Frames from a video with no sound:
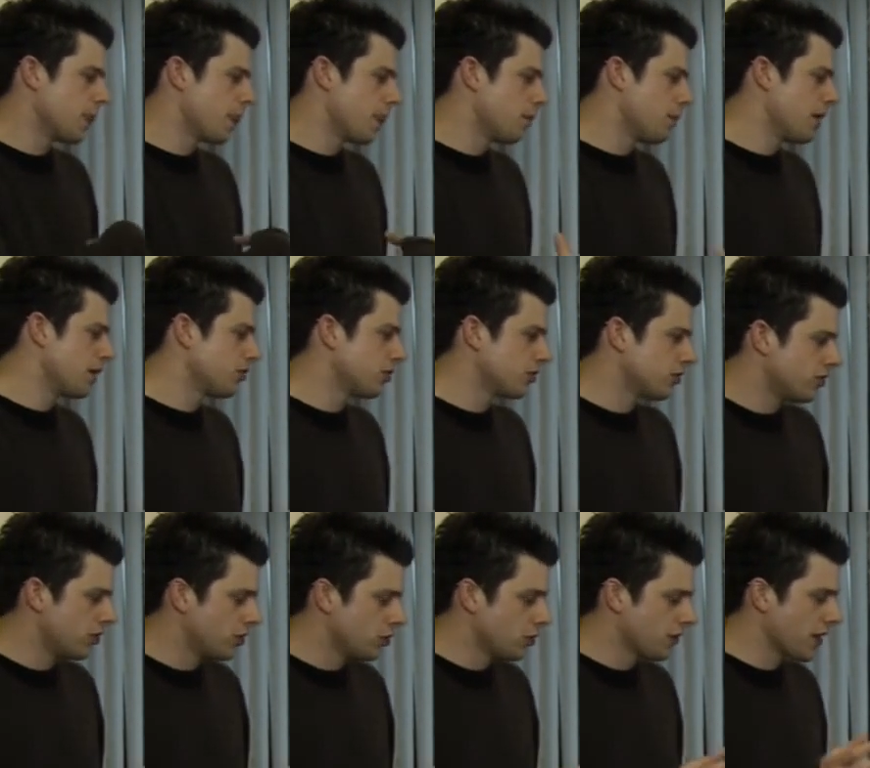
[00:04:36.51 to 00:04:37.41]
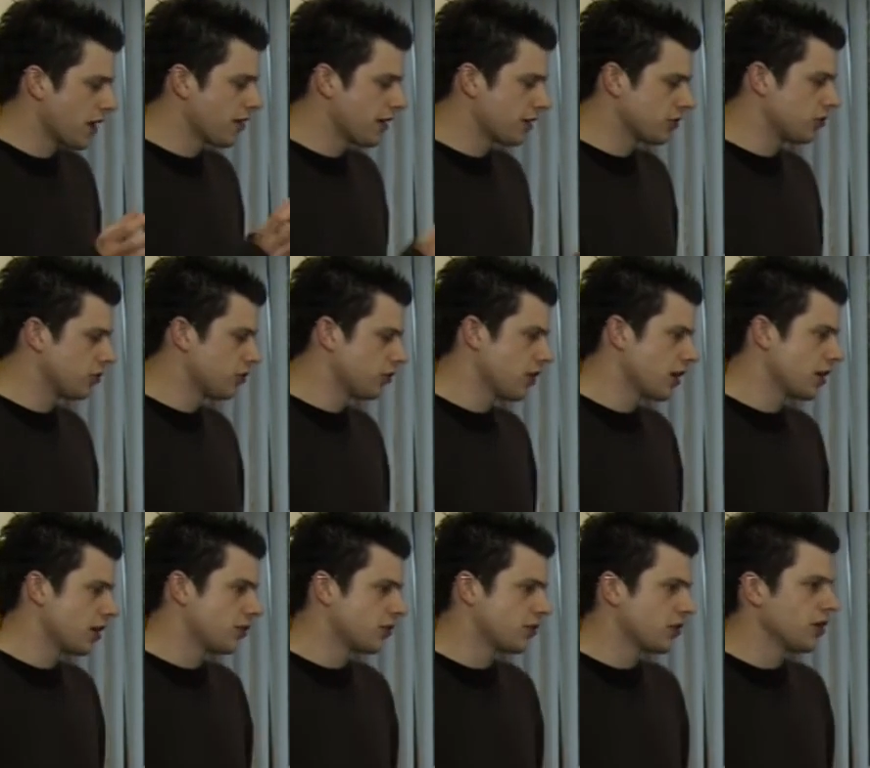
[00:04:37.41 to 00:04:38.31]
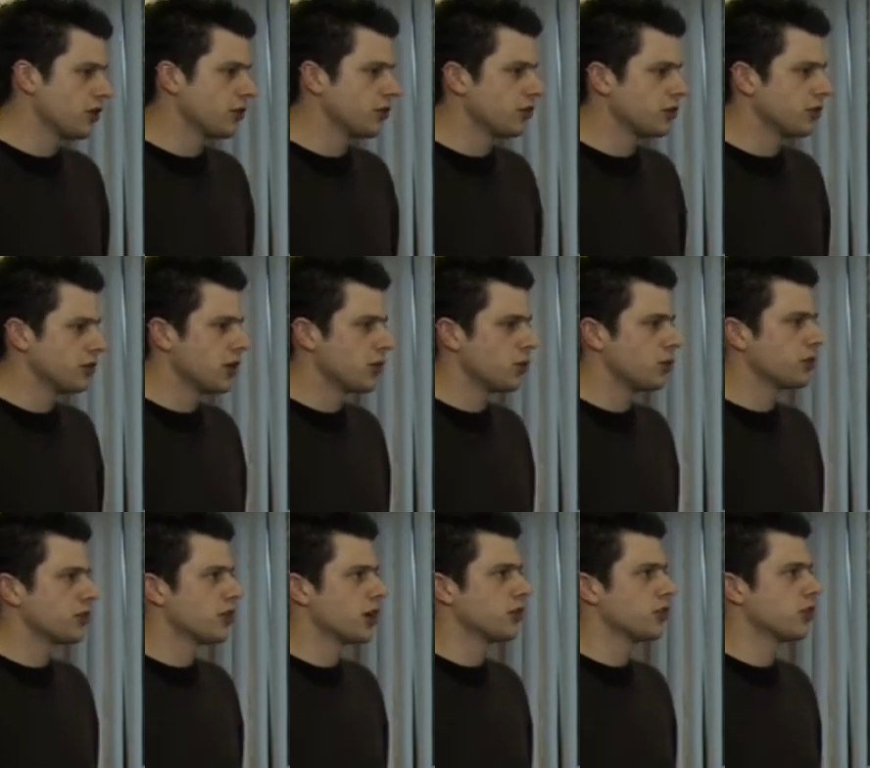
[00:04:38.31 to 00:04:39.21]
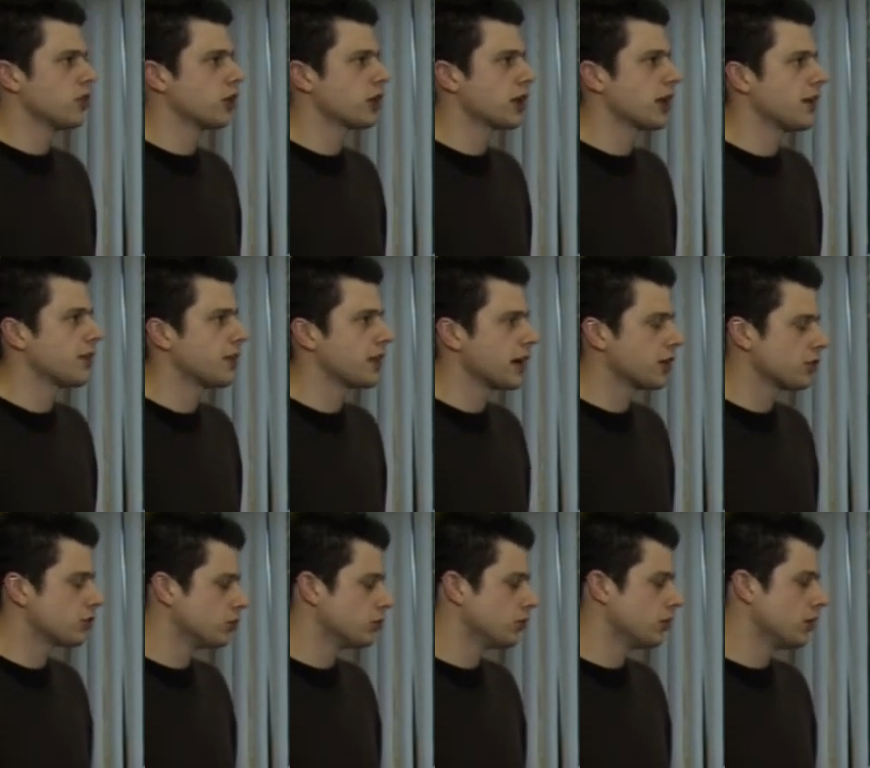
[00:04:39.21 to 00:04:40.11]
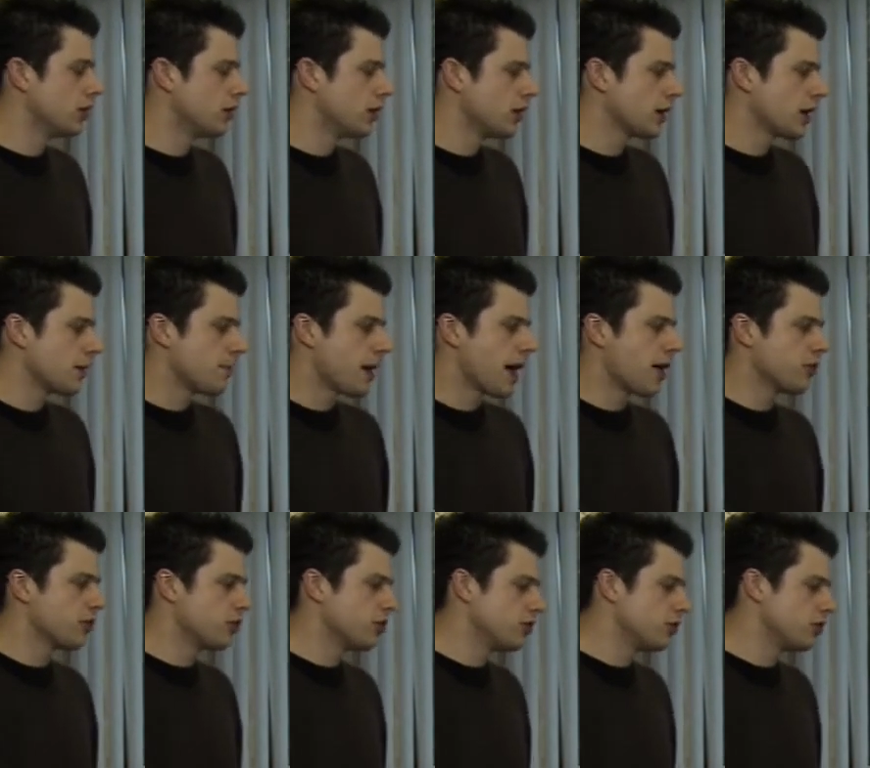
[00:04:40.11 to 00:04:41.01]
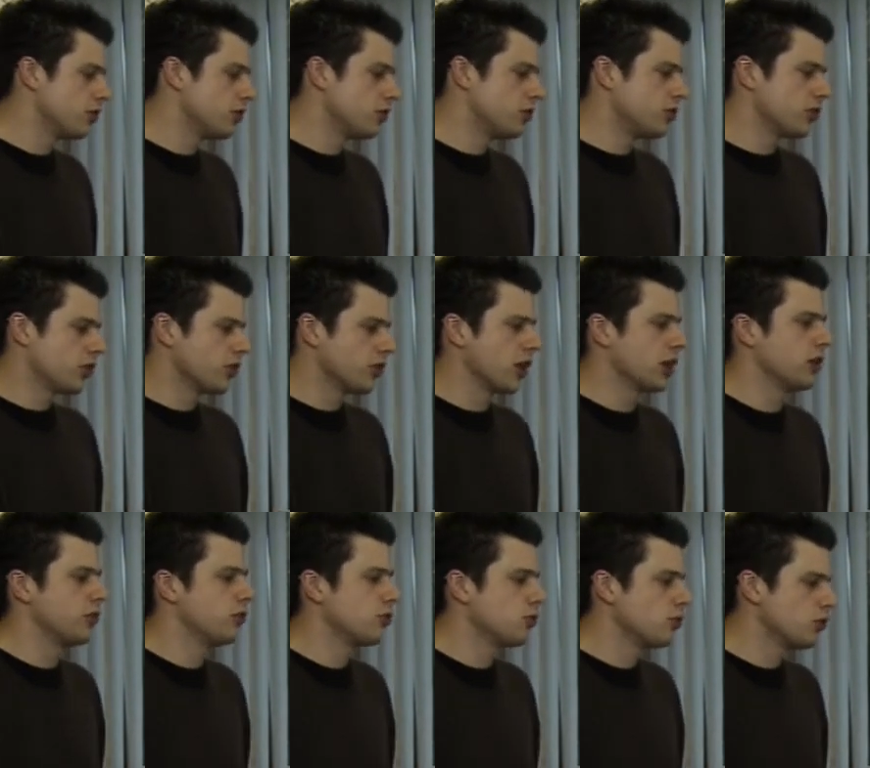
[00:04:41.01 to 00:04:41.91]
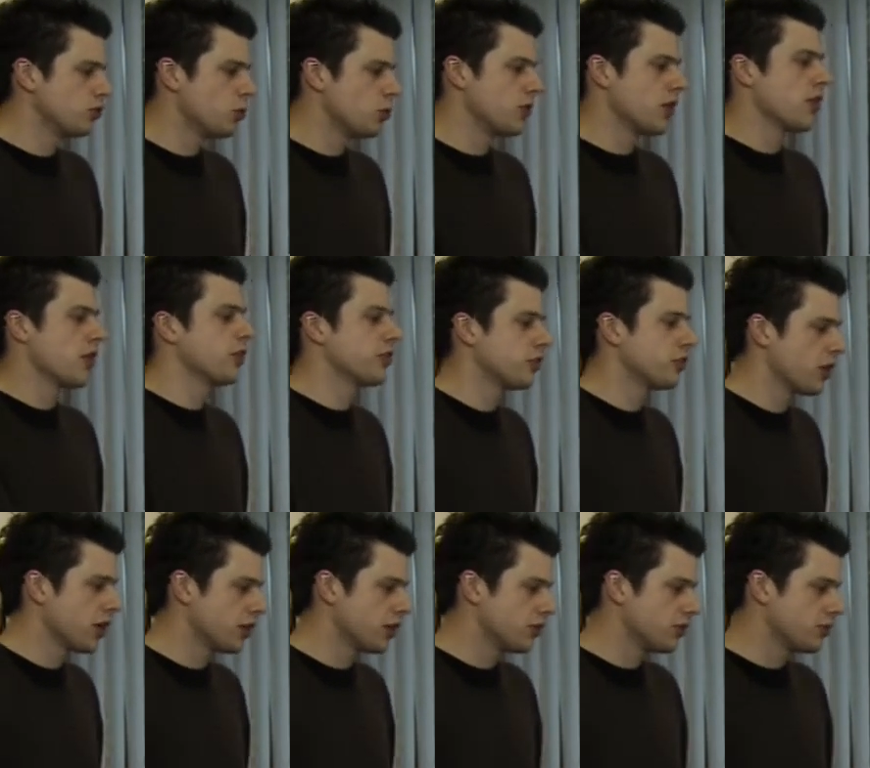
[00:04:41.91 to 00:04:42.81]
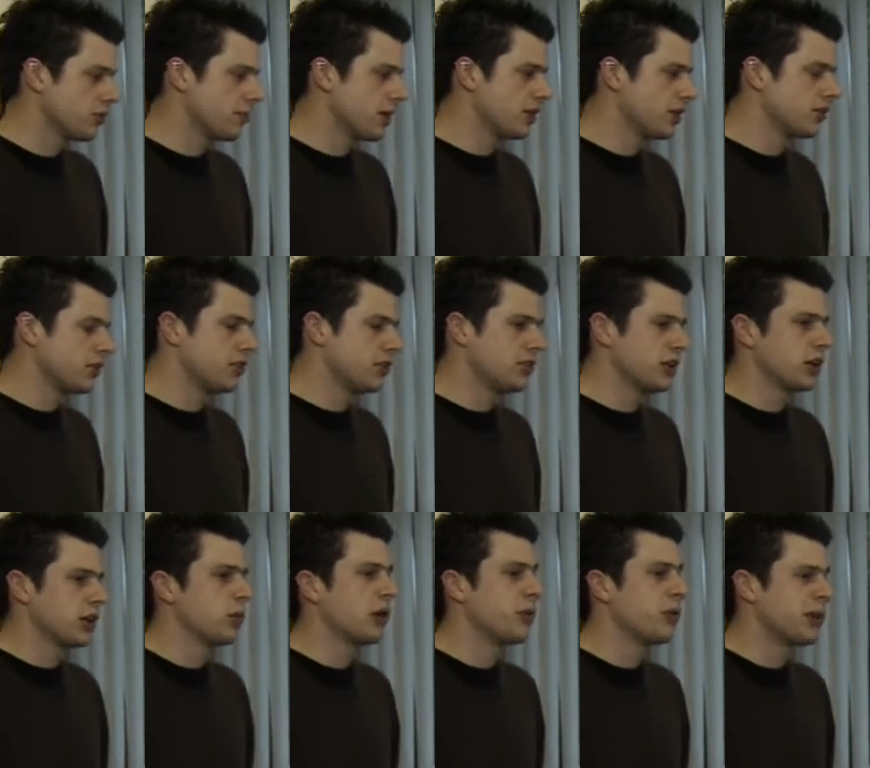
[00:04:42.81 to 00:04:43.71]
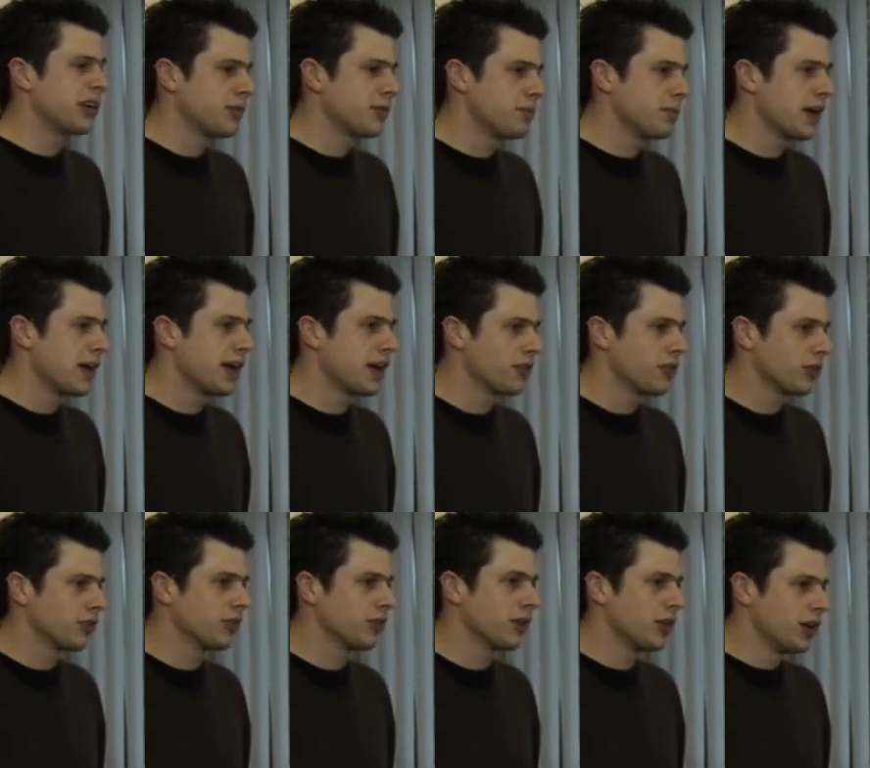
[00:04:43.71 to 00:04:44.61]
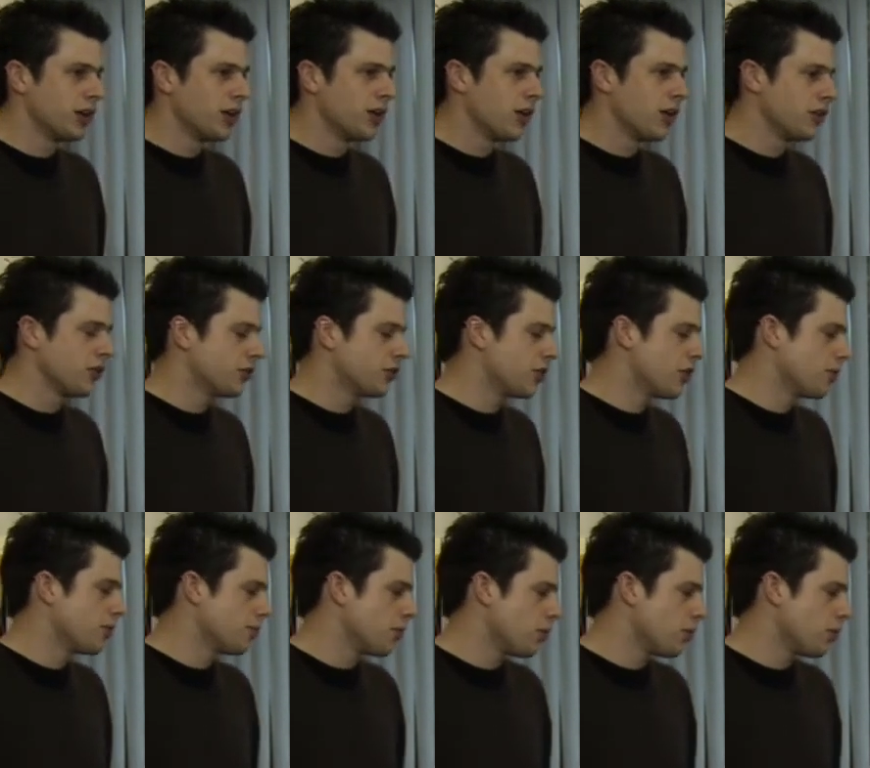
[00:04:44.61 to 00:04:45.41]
metrics to do with our actual site ourselves, we're starting to look at the actual comparisons using online tools with other sites and basically seeing where we compare on certain